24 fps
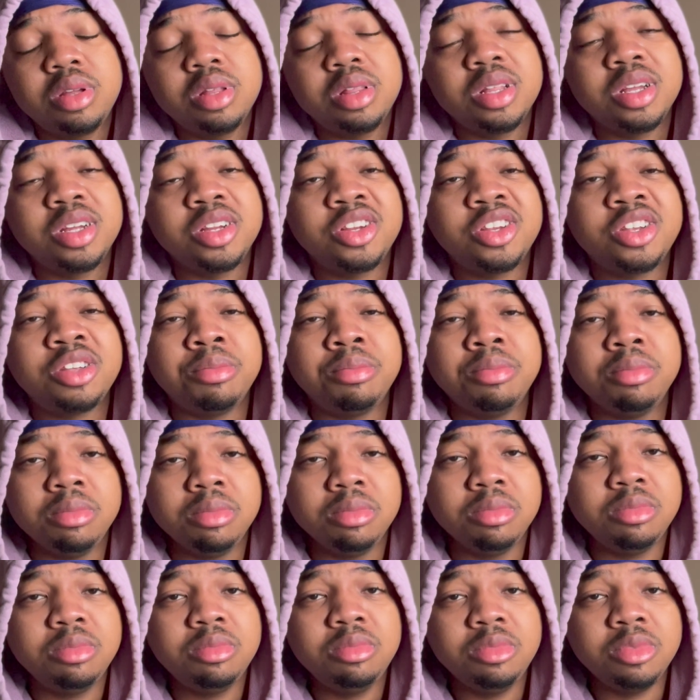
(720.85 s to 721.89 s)
Like,
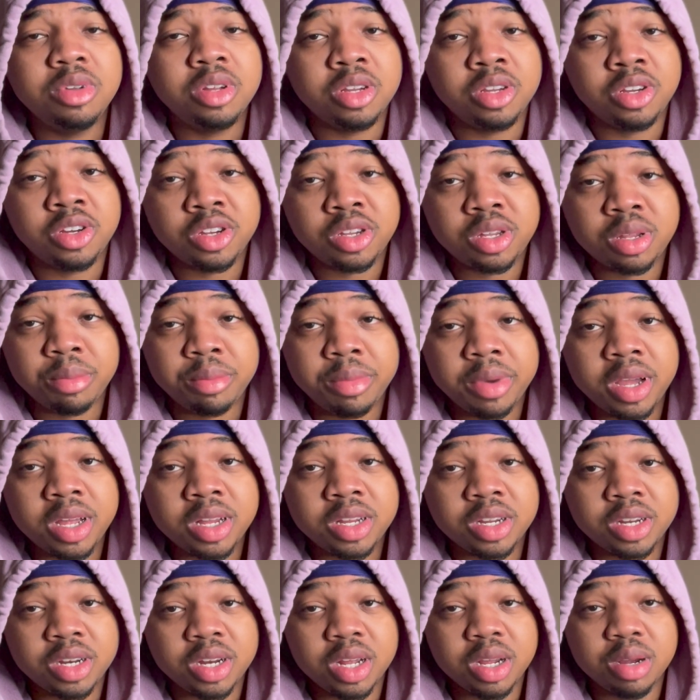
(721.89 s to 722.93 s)
just
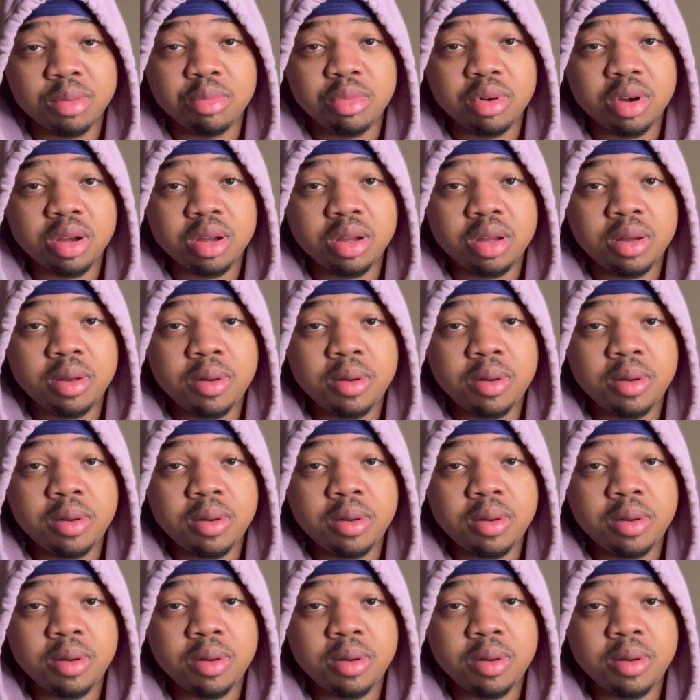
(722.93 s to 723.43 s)
imagine that, bruh.